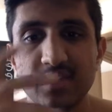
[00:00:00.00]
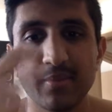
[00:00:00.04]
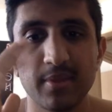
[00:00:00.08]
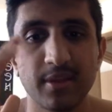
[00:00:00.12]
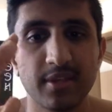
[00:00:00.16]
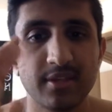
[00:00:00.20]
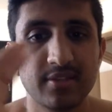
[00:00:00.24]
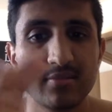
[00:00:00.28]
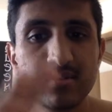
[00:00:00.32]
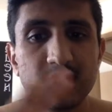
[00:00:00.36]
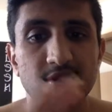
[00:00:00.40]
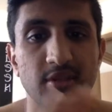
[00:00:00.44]
I'm
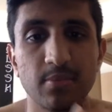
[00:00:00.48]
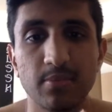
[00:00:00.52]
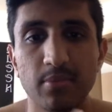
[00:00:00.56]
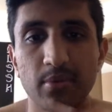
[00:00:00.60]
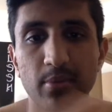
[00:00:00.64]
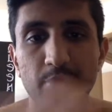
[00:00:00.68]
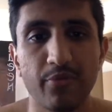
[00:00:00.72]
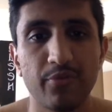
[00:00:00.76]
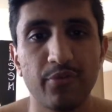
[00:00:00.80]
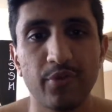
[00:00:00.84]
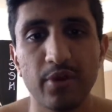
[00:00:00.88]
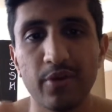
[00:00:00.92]
like
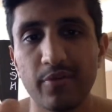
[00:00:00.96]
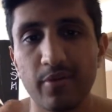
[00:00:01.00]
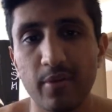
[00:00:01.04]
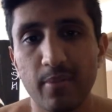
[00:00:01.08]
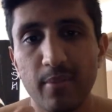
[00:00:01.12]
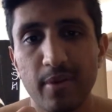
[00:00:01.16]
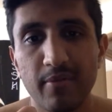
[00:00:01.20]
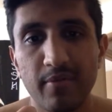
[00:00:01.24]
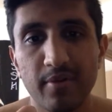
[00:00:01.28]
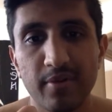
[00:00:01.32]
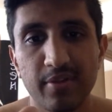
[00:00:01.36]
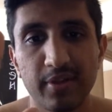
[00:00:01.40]
symptom free
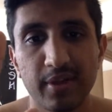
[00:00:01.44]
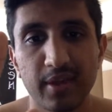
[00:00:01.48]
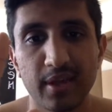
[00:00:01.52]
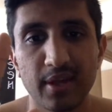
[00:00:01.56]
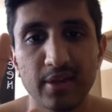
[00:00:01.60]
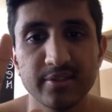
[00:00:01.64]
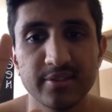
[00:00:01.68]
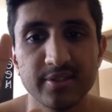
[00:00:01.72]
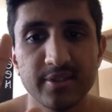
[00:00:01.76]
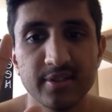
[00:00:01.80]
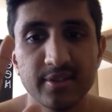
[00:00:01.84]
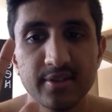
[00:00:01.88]
from everything
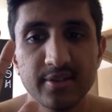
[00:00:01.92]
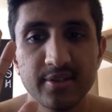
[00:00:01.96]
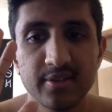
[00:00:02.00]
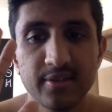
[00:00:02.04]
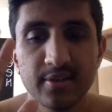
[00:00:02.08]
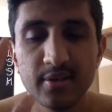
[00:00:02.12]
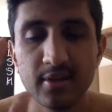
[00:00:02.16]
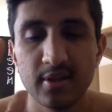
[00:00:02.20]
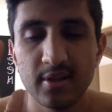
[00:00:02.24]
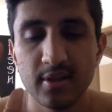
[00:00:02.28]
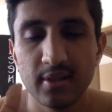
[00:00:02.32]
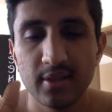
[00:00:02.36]
else,
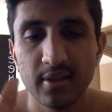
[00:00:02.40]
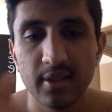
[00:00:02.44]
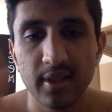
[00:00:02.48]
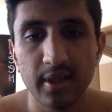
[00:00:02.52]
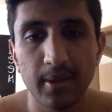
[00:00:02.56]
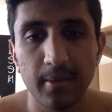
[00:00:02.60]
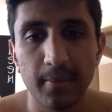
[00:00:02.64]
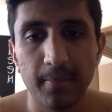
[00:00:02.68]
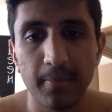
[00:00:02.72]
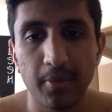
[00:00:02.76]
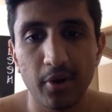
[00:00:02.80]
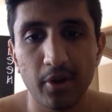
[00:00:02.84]

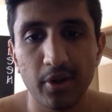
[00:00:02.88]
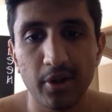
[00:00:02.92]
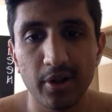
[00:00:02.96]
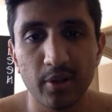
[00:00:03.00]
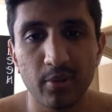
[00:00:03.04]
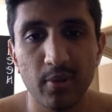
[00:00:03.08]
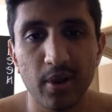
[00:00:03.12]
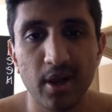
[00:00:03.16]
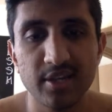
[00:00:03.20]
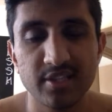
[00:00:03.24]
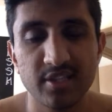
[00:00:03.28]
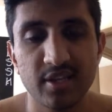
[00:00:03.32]
like burning
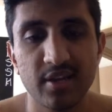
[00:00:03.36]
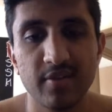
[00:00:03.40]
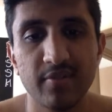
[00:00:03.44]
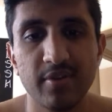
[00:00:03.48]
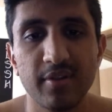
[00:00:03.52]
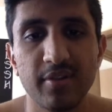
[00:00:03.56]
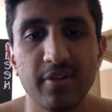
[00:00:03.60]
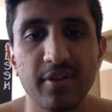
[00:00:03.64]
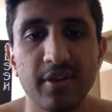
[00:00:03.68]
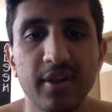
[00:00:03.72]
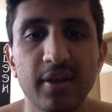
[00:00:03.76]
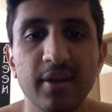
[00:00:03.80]
wise and
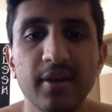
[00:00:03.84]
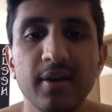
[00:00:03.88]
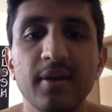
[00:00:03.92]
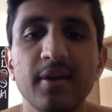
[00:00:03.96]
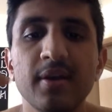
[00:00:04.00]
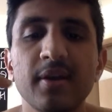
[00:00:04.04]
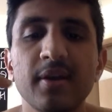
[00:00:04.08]
everything.